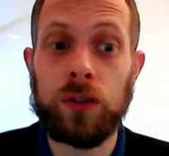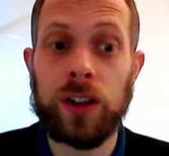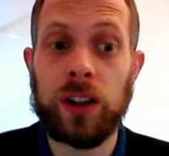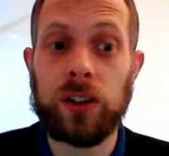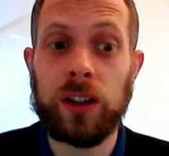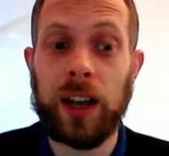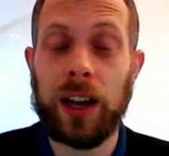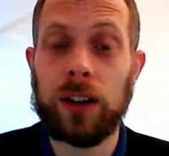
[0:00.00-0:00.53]
for this
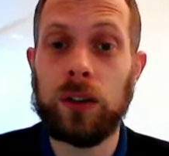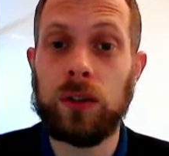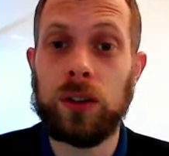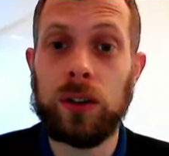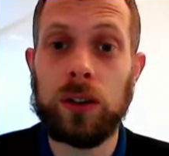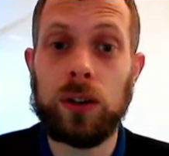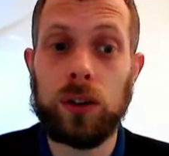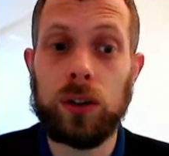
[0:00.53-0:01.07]
kind of
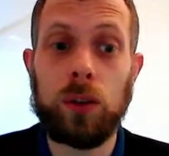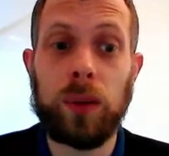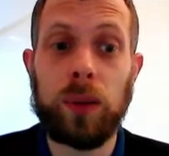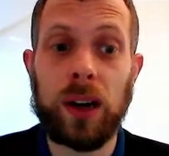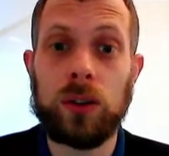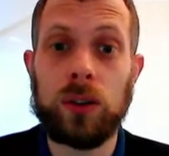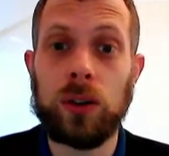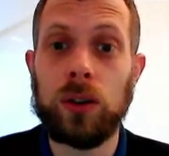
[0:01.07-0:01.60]

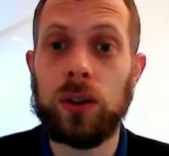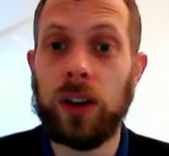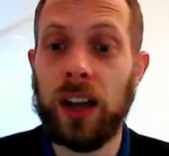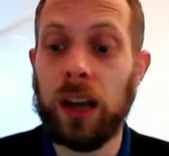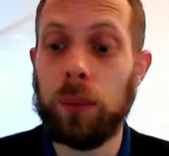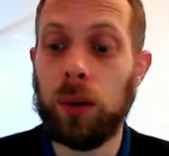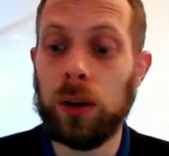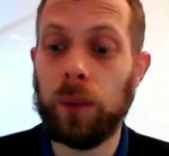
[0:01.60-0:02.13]
2x2
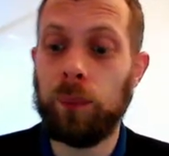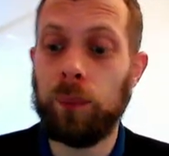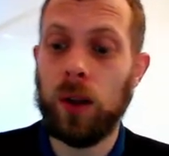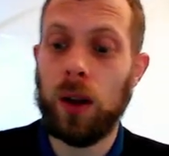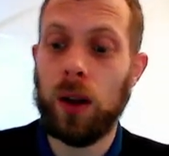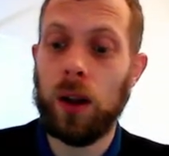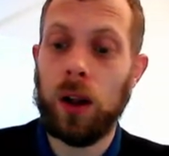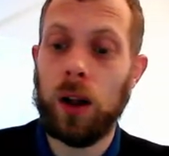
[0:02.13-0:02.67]
table,
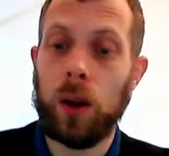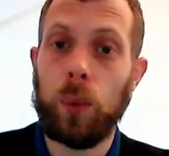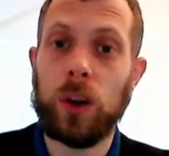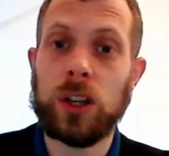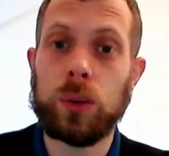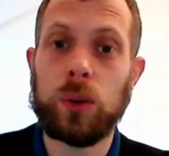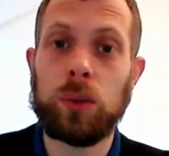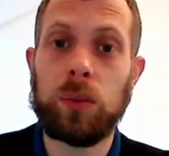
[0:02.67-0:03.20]

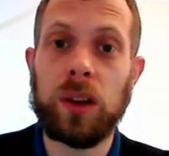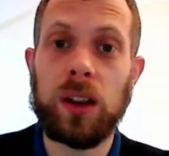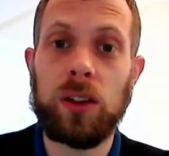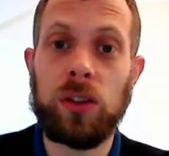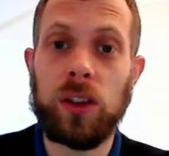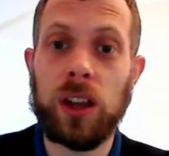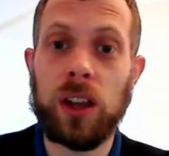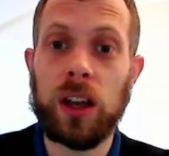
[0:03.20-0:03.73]
which would be
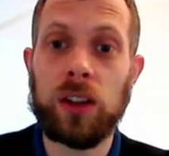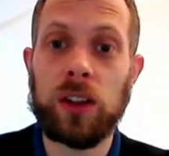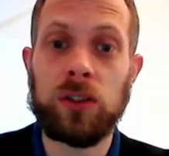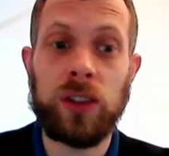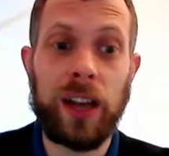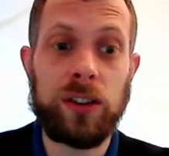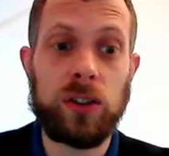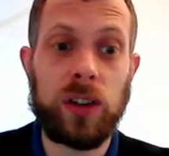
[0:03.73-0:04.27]
the
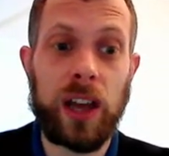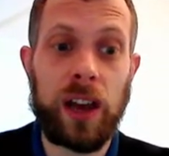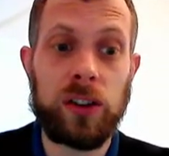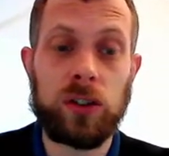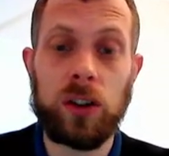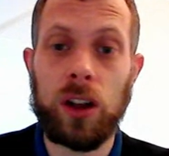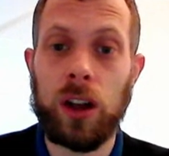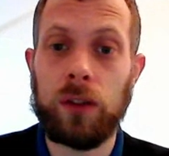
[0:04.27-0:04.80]

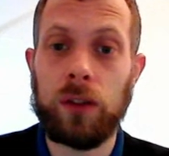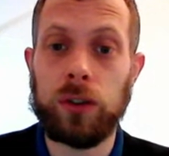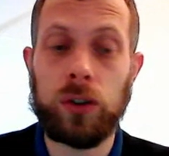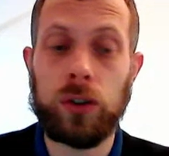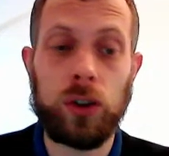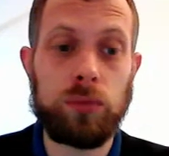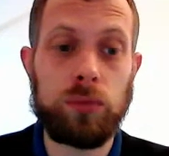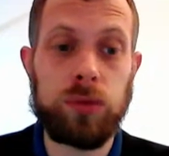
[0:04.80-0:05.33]
Z-test for
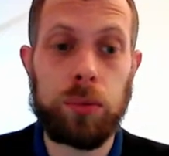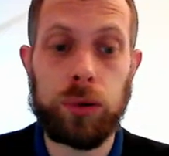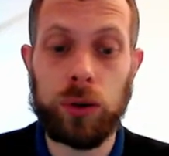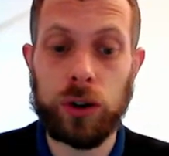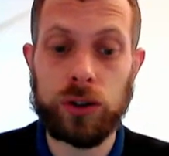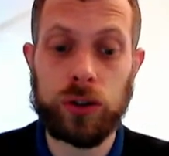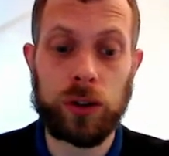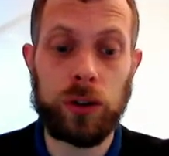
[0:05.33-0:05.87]
2
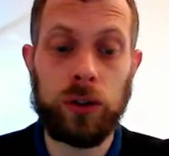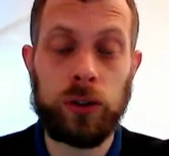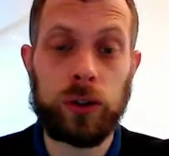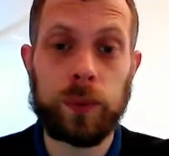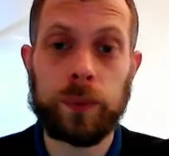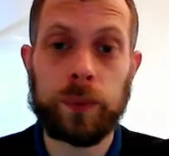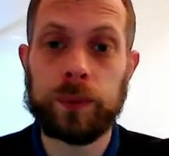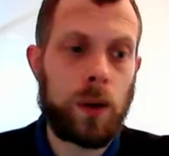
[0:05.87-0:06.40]
proportions.
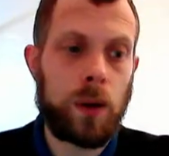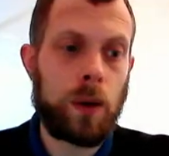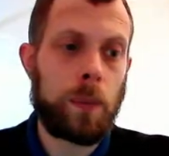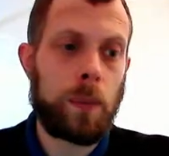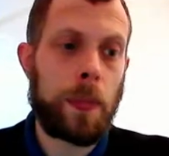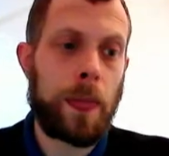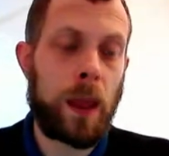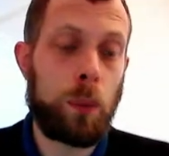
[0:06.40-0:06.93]

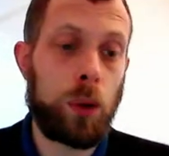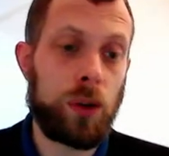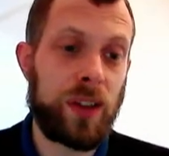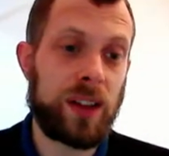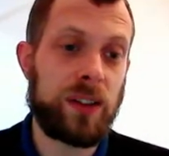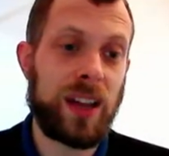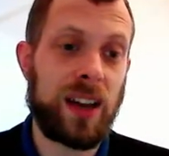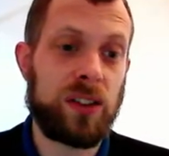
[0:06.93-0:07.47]
And what
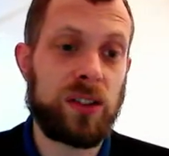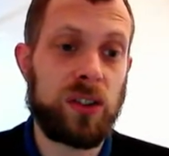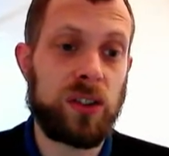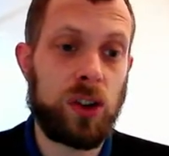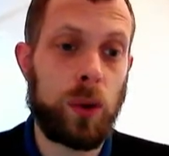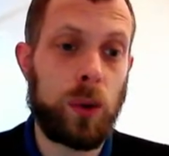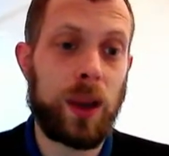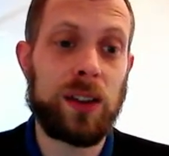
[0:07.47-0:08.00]
that test is
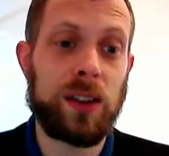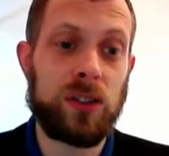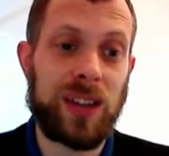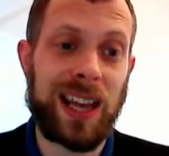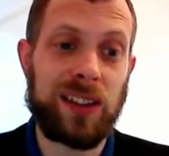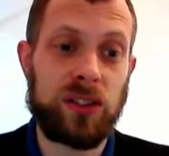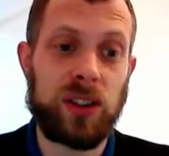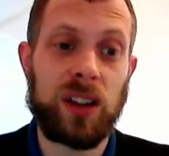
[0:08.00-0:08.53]
doing is
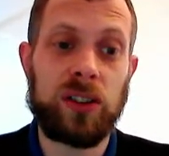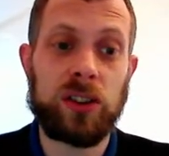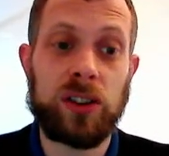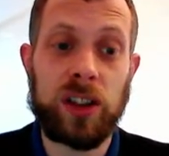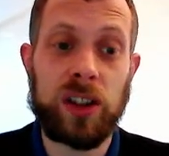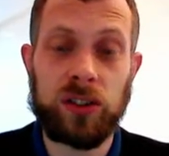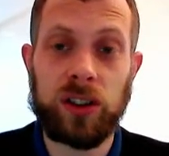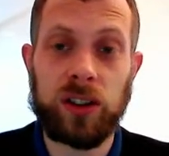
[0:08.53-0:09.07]
testing
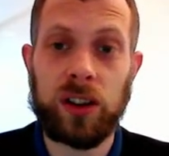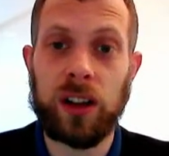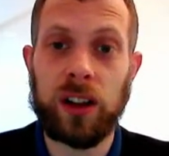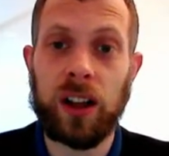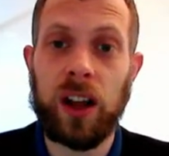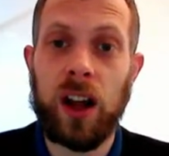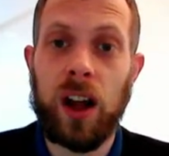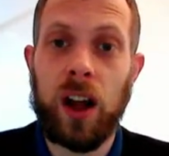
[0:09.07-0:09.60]

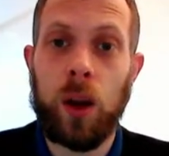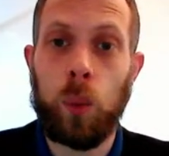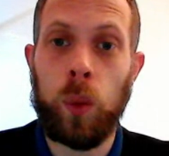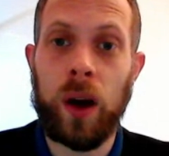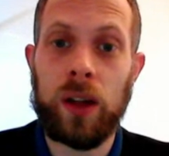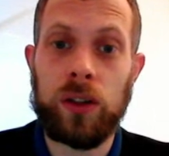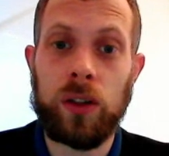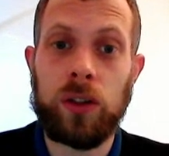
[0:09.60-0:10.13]
statistically
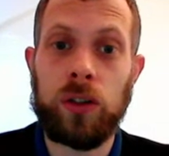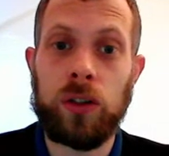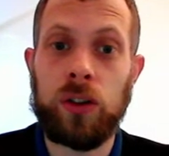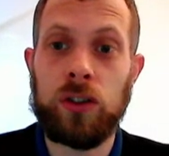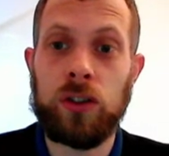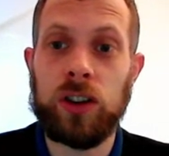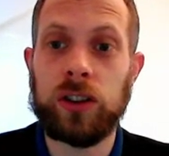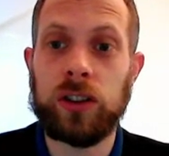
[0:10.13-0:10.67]
whether
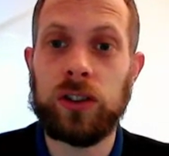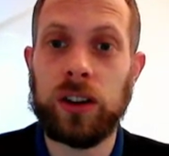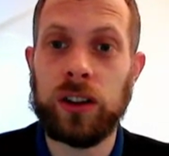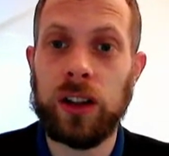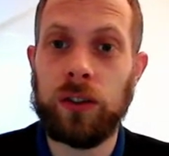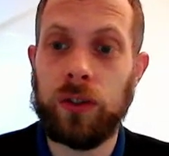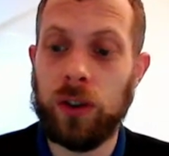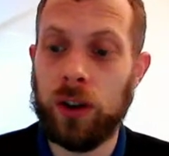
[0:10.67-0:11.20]
there is a
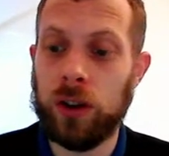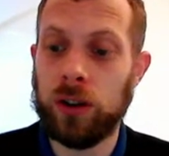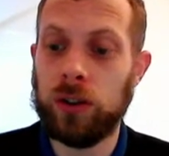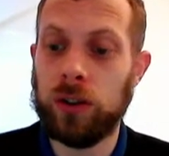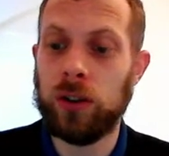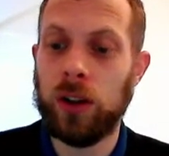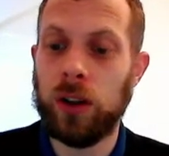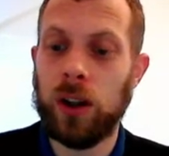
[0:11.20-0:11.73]

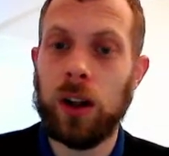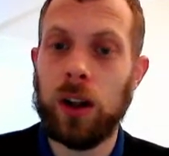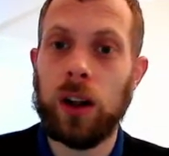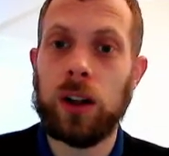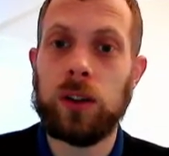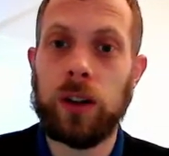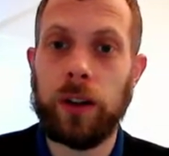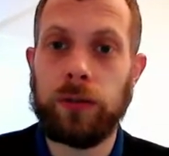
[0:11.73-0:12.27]
significant
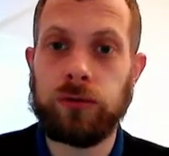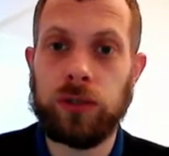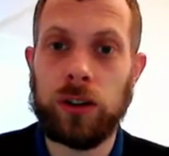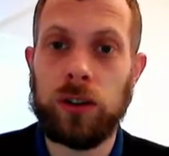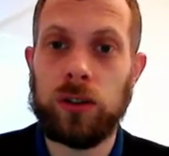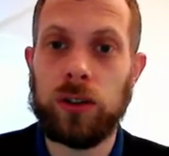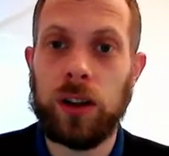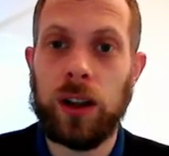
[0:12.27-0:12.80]

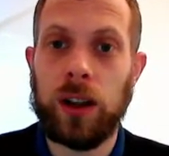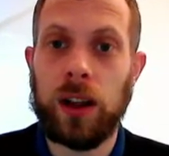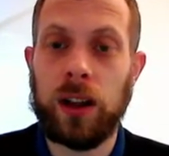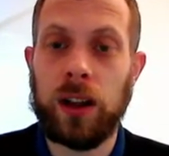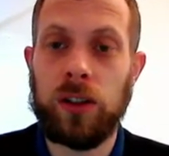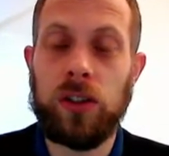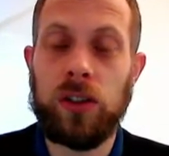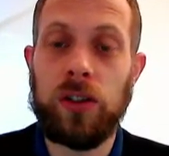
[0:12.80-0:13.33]
difference
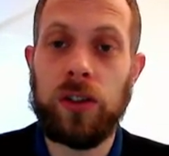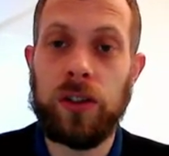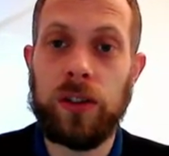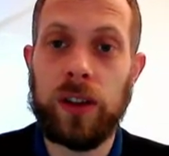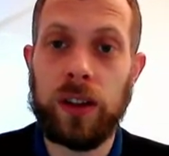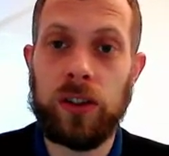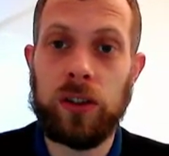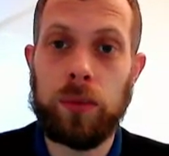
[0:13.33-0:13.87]
in
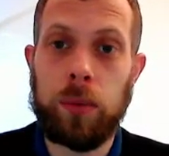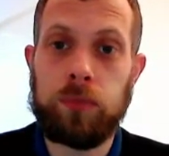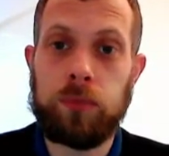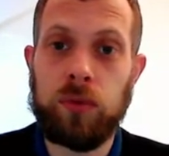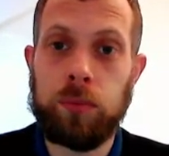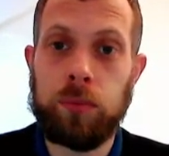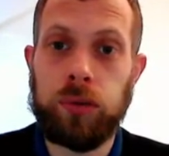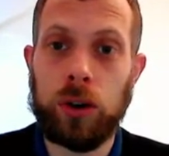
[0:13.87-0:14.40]
the
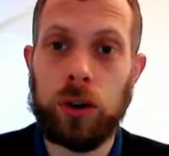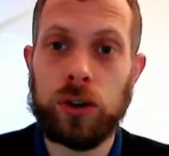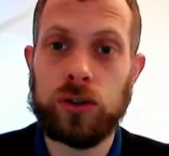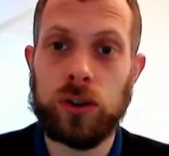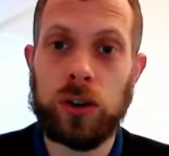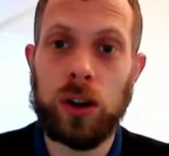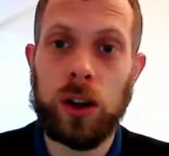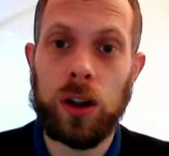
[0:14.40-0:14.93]
proportion,